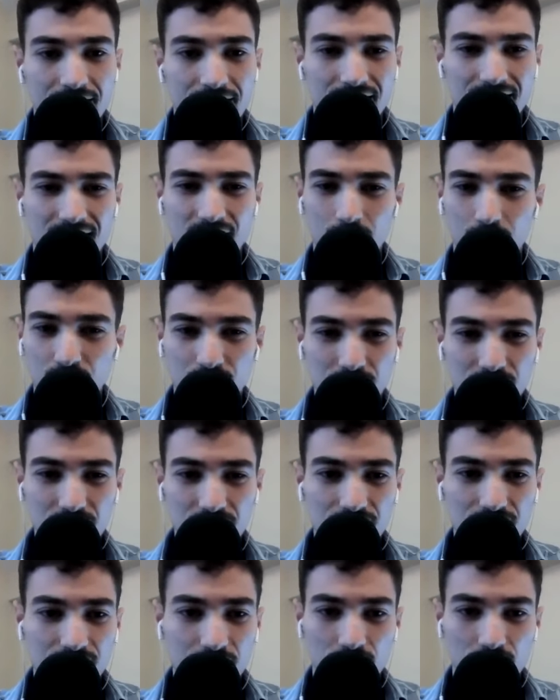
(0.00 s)
And I
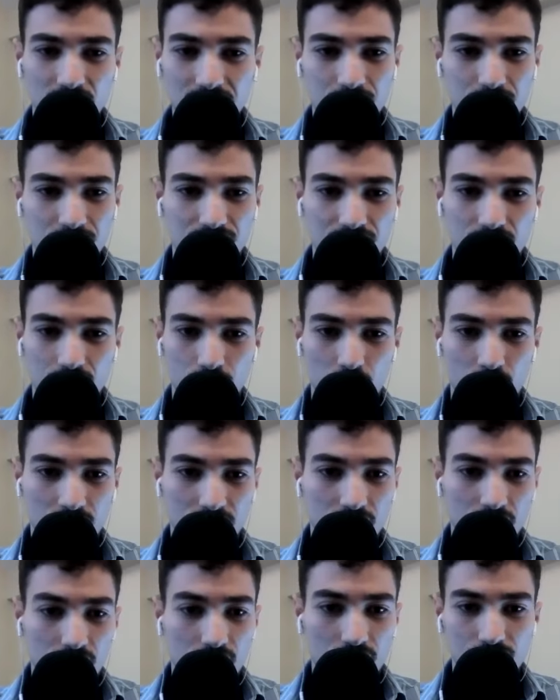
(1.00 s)
believe, correct me if I'm wrong,
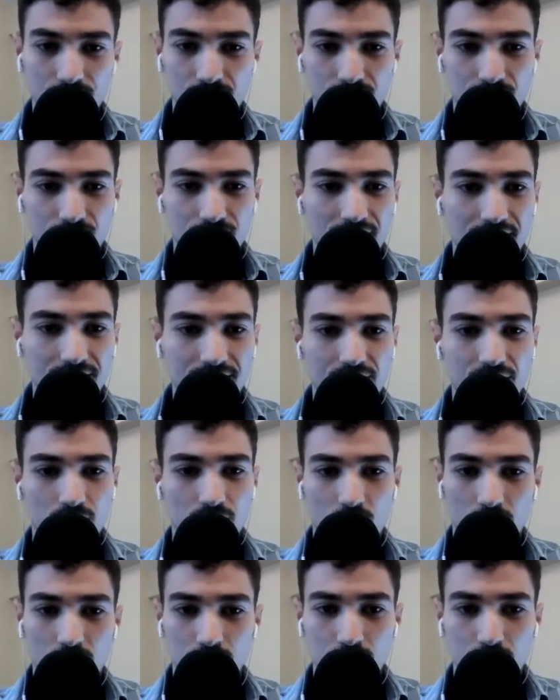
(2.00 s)
also that's at
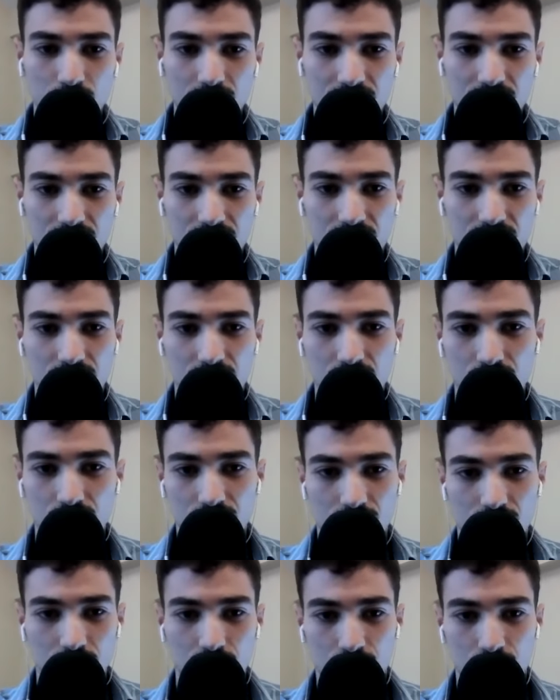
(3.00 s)
1.6 or
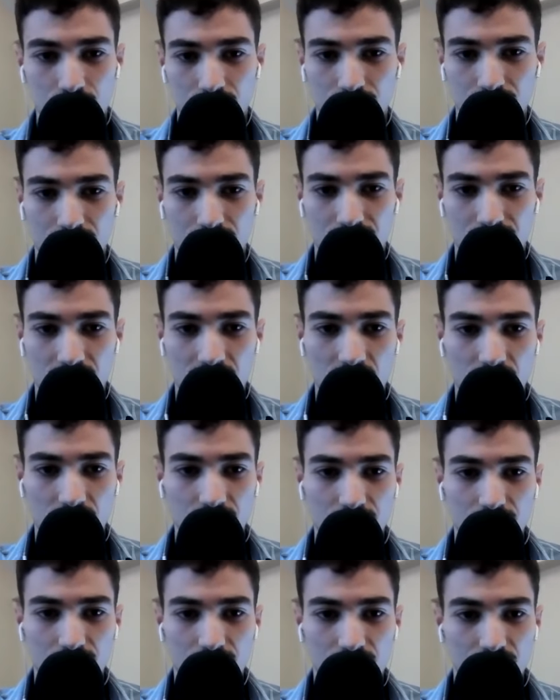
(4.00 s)
so trillion
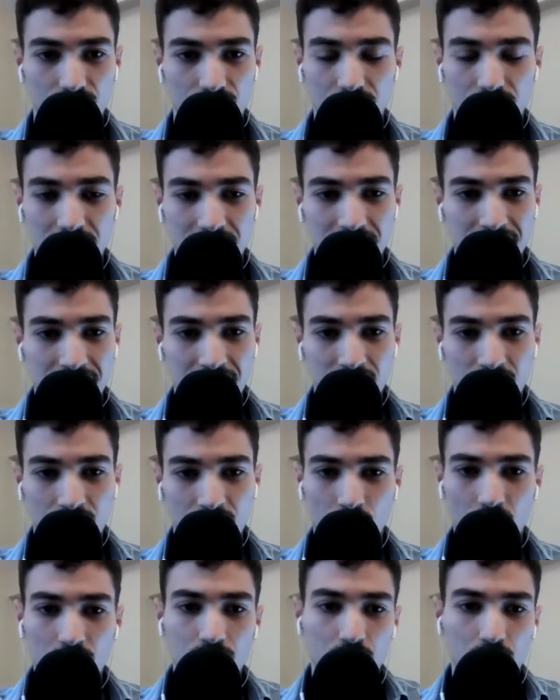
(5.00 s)
dollars. So
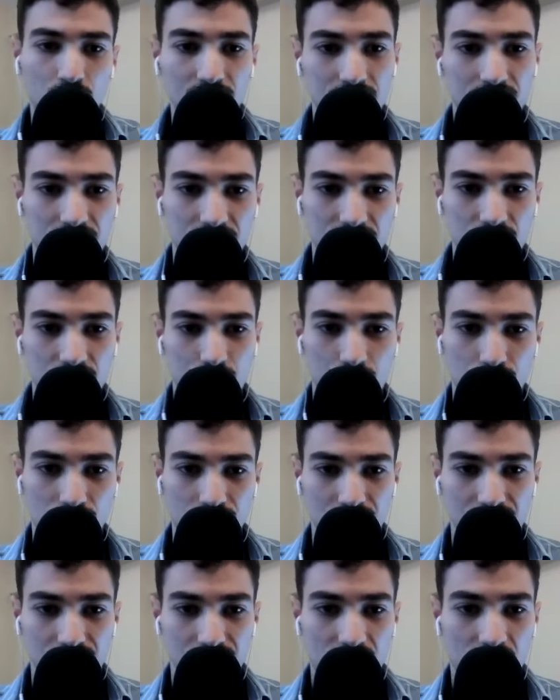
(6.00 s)
$1.6
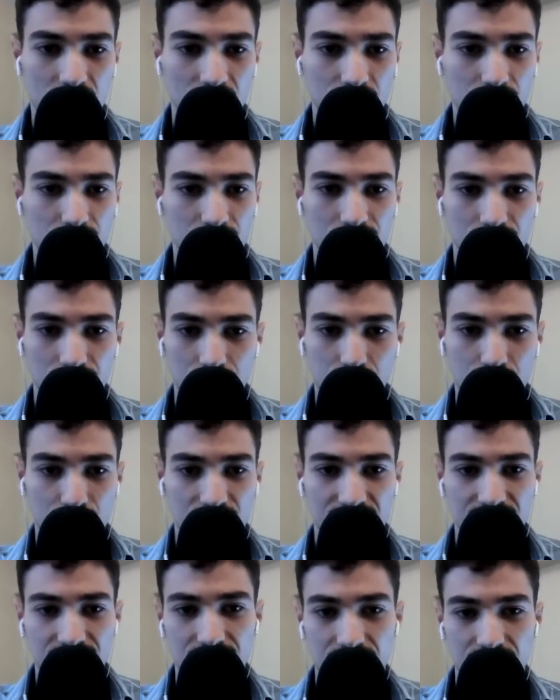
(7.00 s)
trillion for
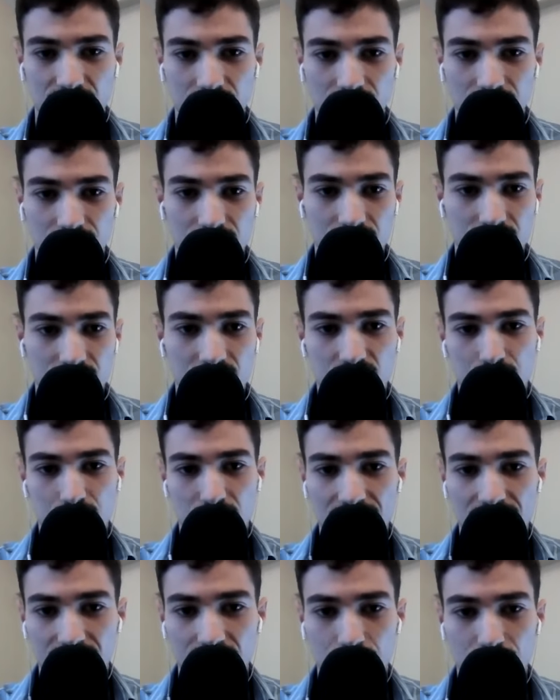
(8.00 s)
Janet Yellen to
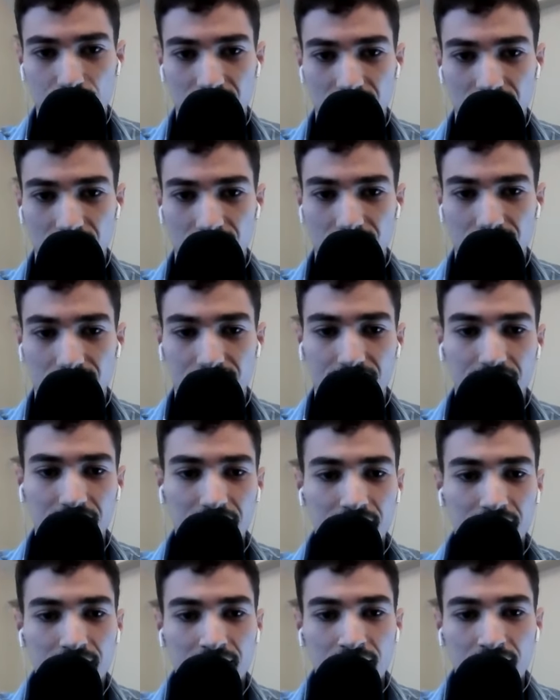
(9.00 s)
spend upon,
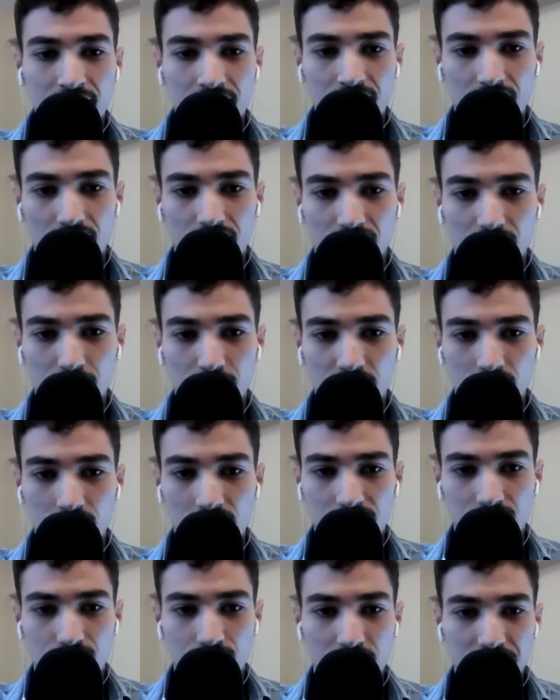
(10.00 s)
a
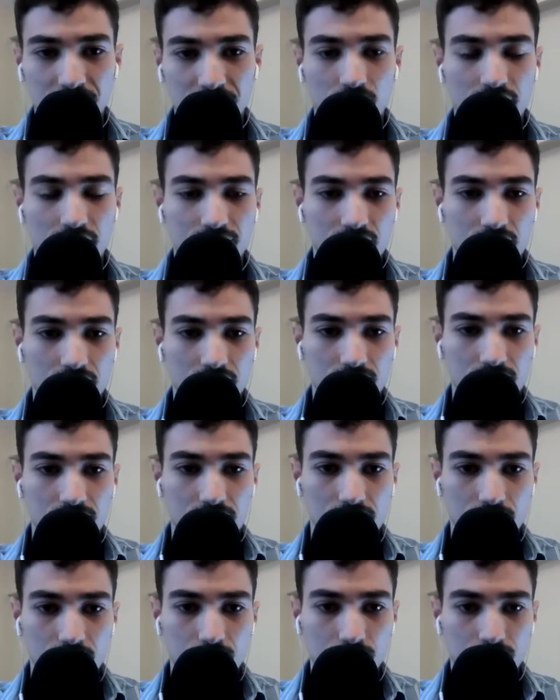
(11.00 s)
lot of money left on the
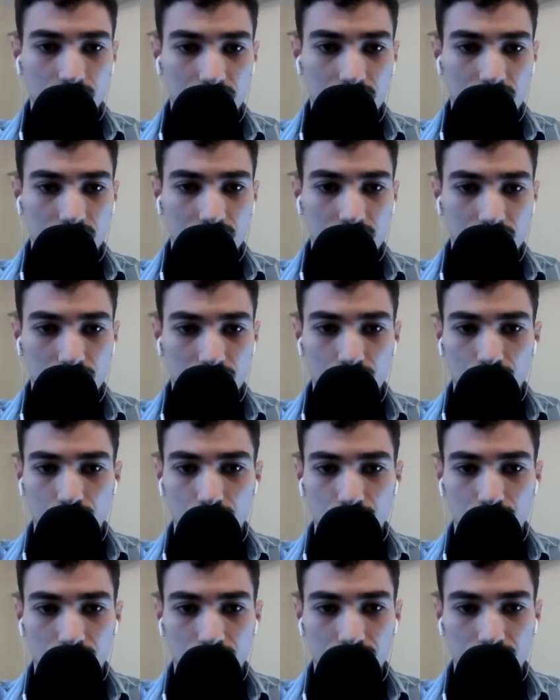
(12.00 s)
table to
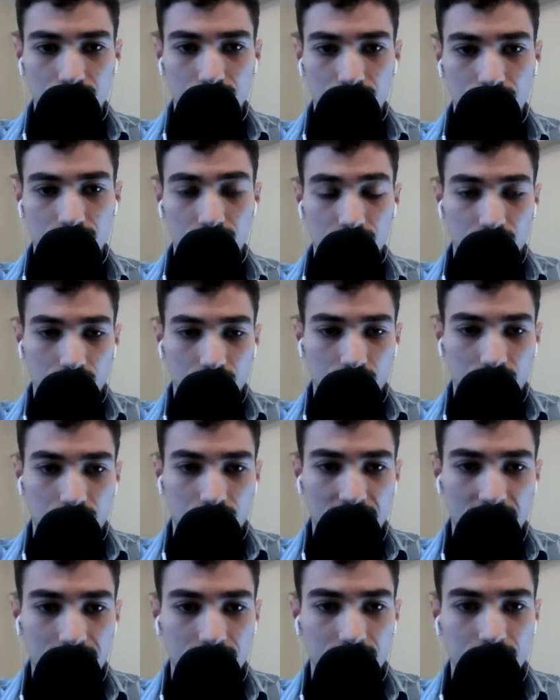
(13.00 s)
do fiscal
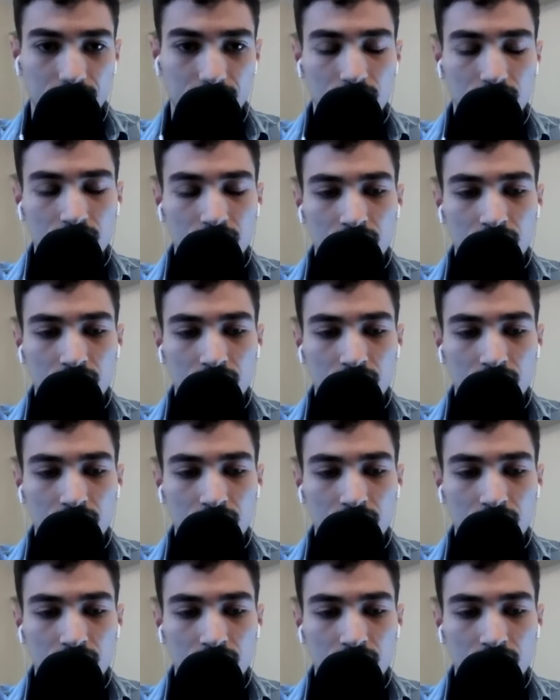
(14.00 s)
spending.